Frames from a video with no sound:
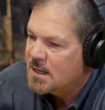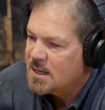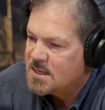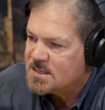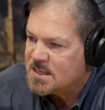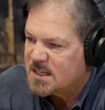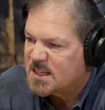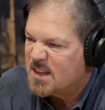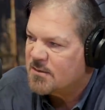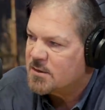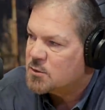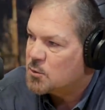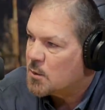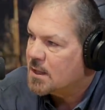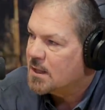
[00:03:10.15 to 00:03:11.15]
He said, give
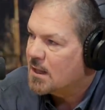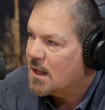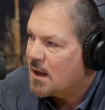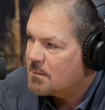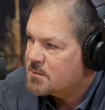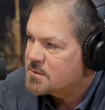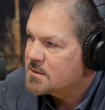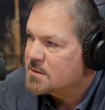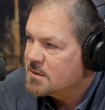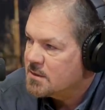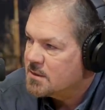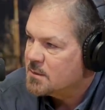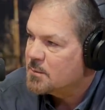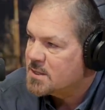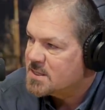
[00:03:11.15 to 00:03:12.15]
it 20 laps. You'll